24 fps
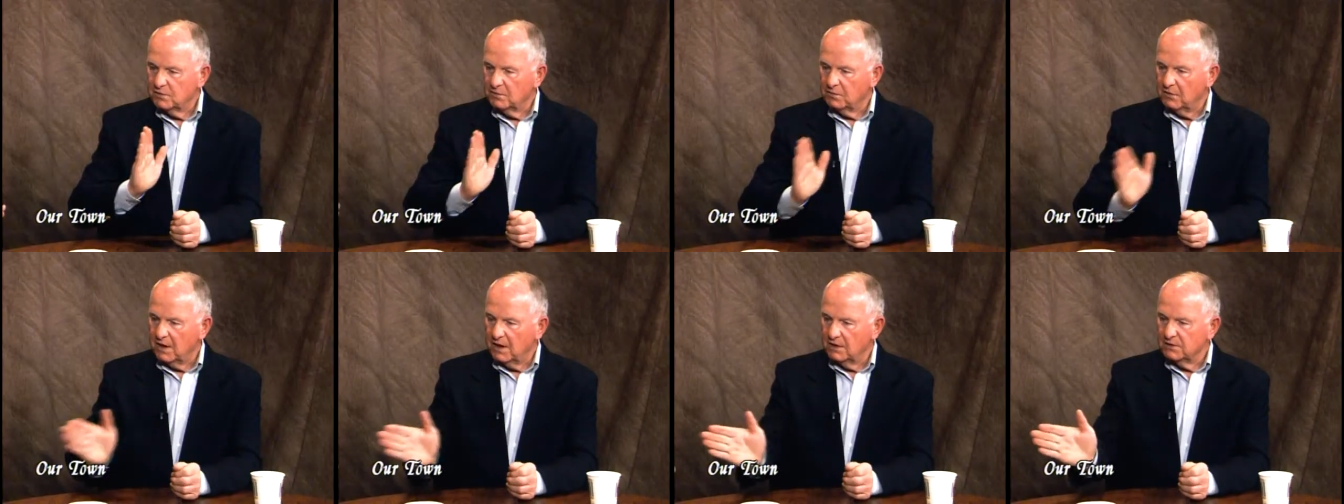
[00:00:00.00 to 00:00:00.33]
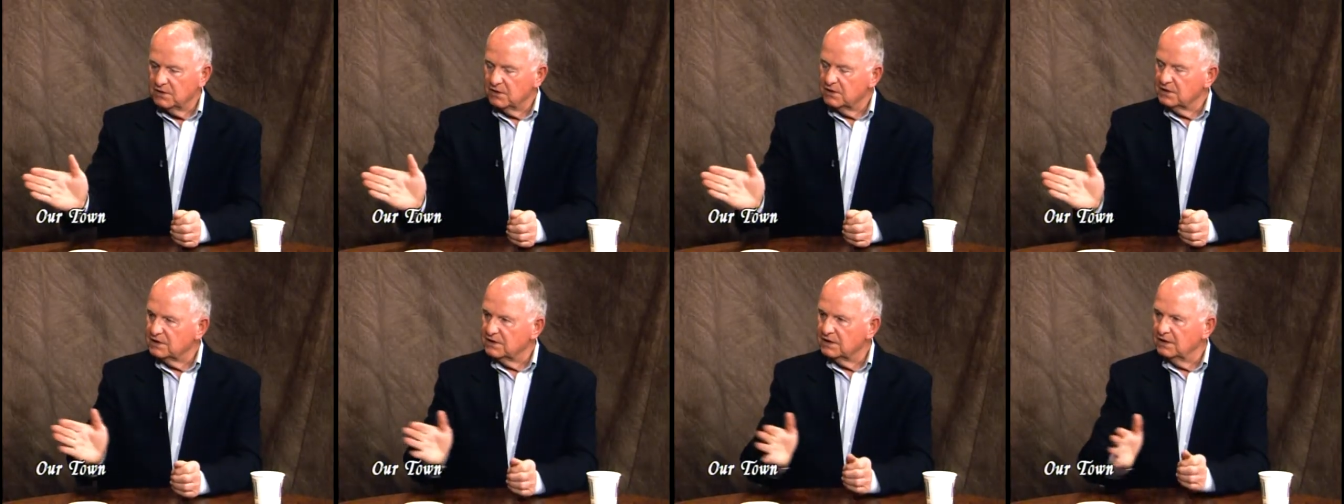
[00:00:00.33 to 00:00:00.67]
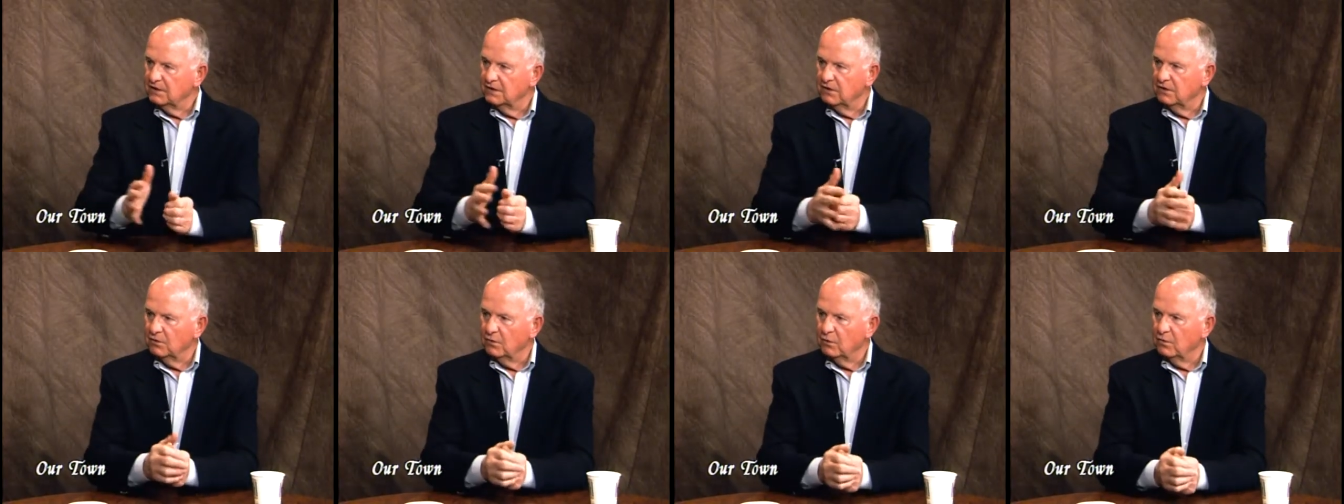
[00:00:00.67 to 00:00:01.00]
projects
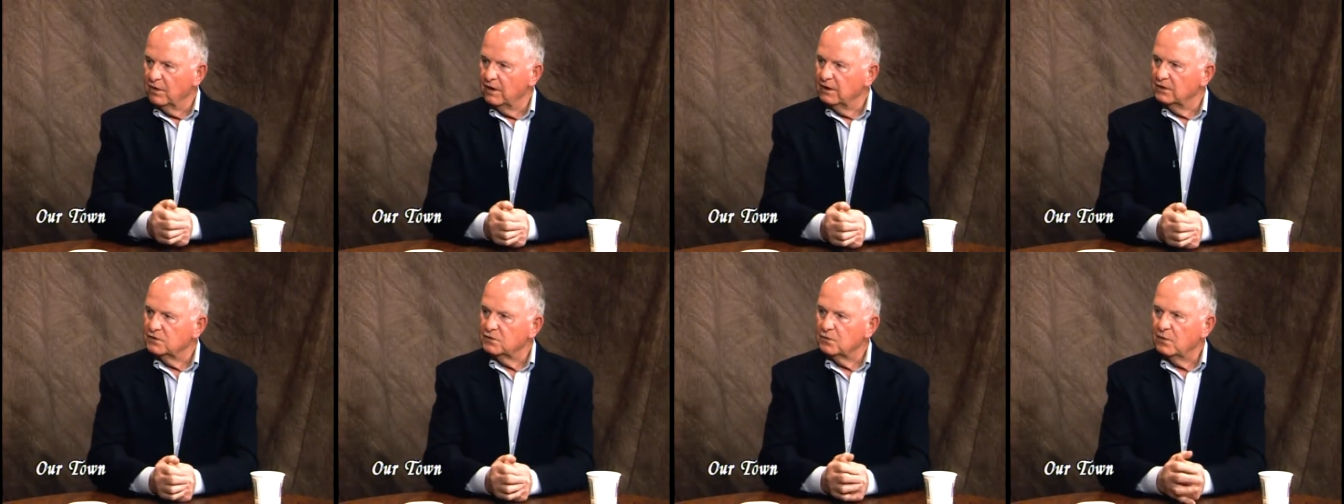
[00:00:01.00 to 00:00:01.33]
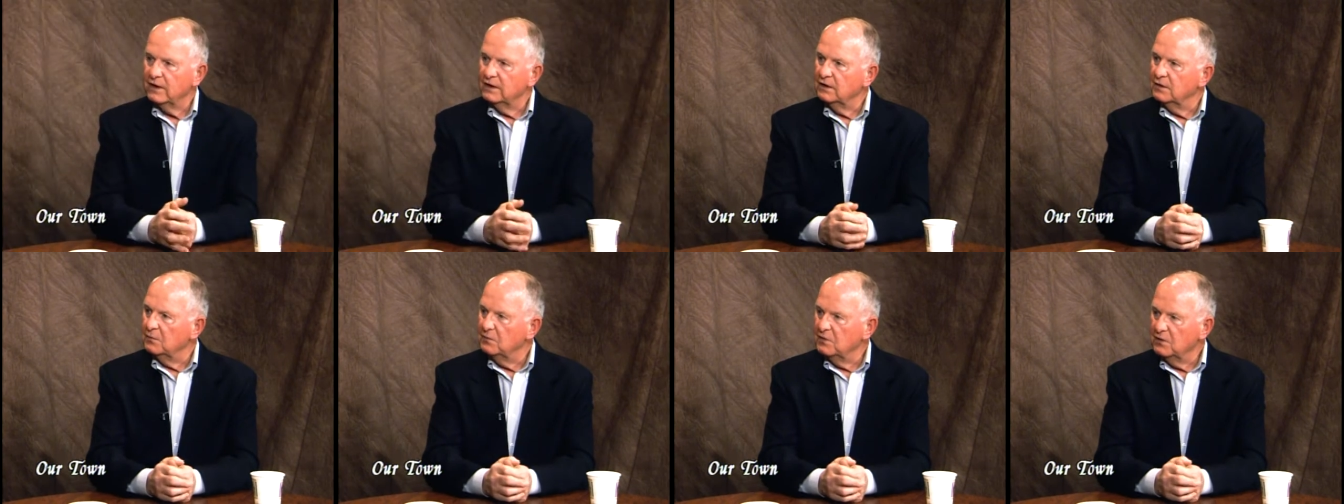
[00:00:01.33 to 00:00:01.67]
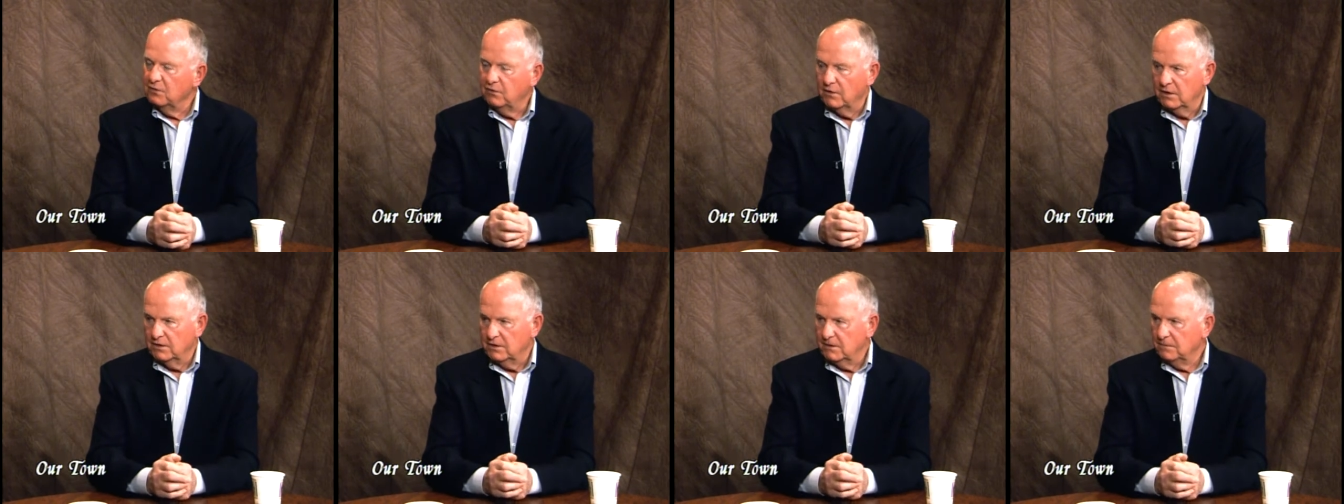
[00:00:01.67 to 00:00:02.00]
sitting in the wings waiting to be
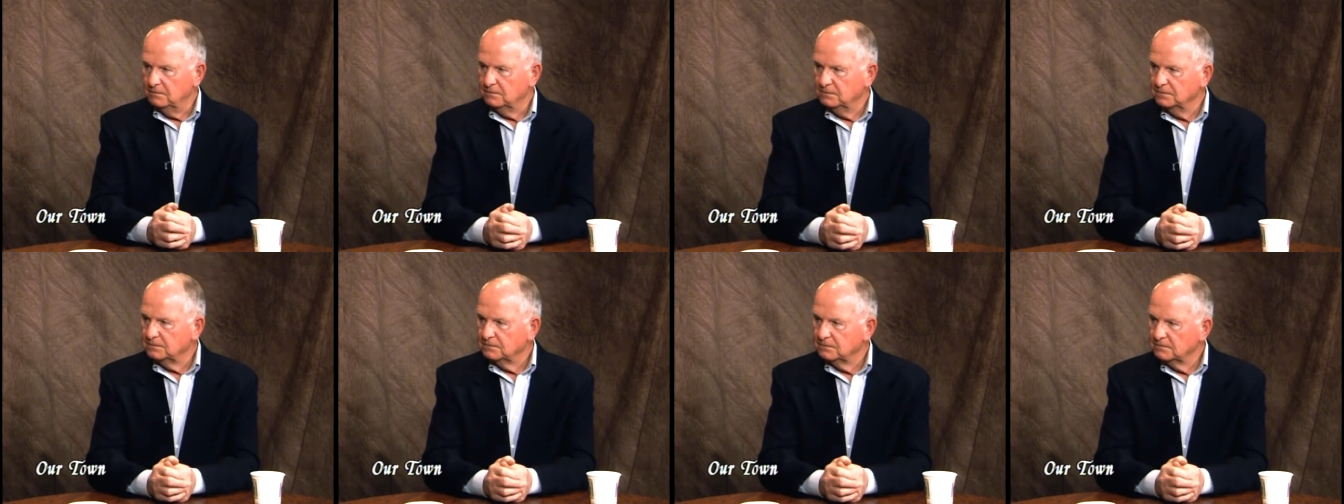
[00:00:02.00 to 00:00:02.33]
funded. Sure.